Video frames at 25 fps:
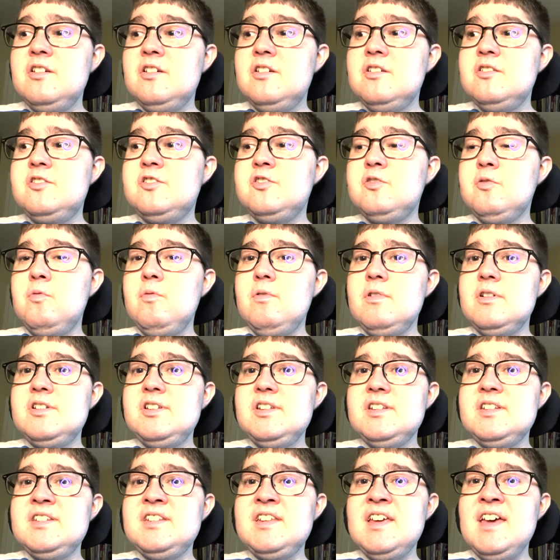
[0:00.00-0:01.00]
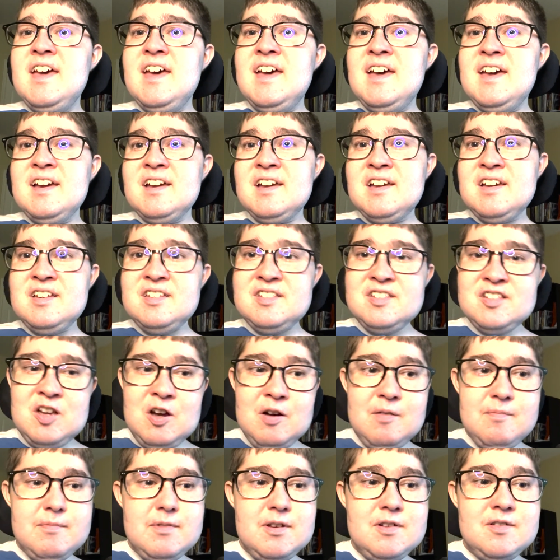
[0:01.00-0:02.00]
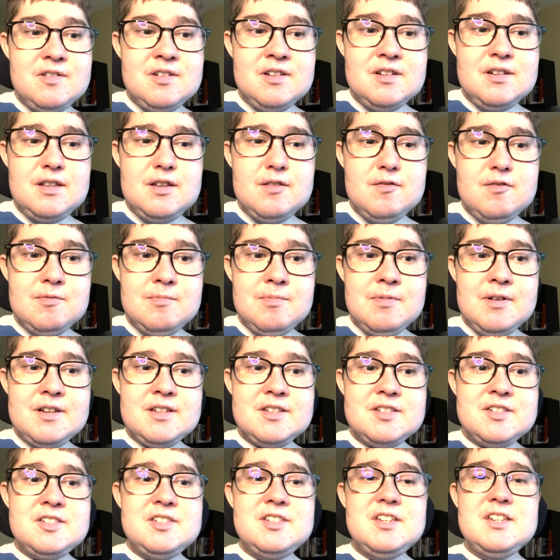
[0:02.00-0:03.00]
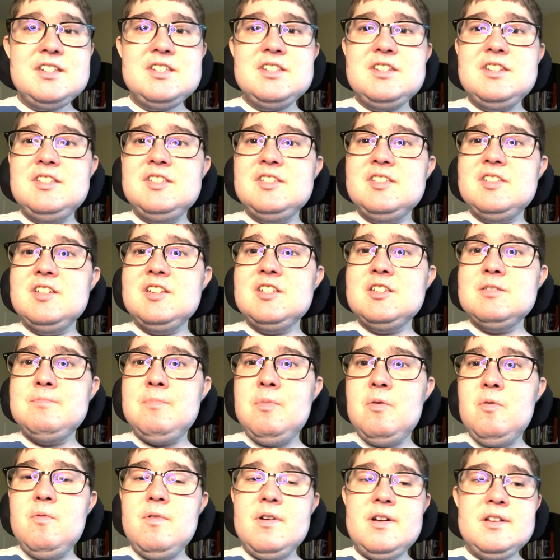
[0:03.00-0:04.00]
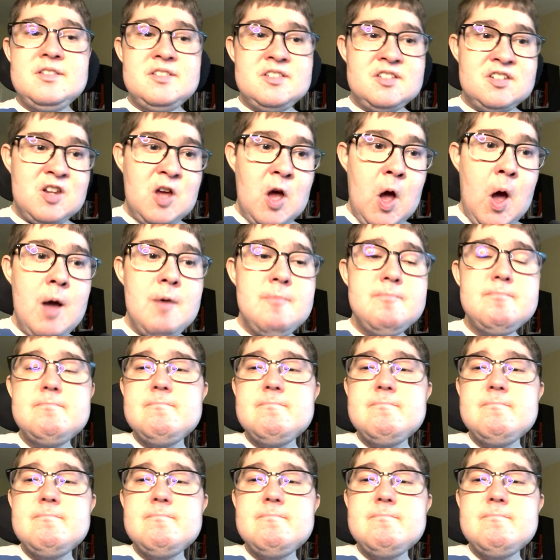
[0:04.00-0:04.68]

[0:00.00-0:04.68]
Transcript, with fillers: Georgia Tech. So um, you did give up like 66 points to